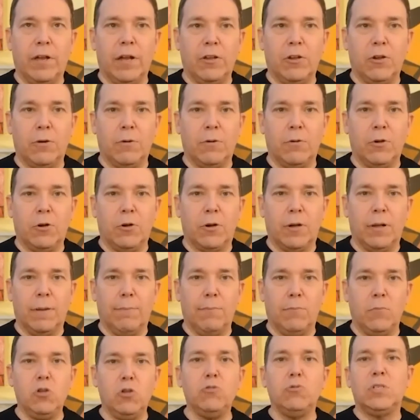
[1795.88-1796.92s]
you know, your your
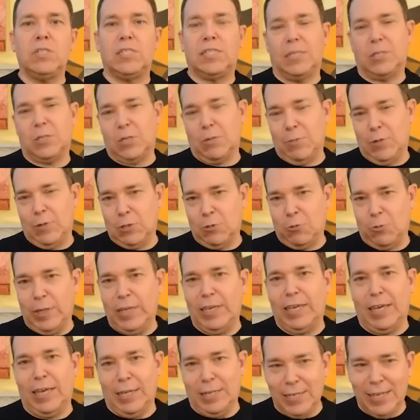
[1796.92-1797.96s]
immune system is
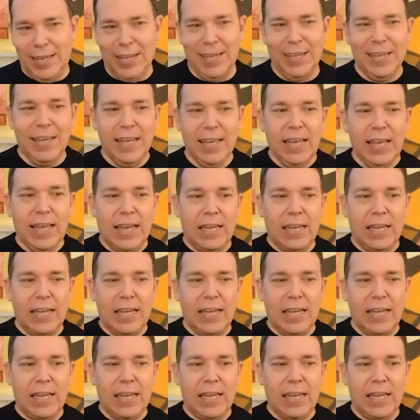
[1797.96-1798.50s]
weakened,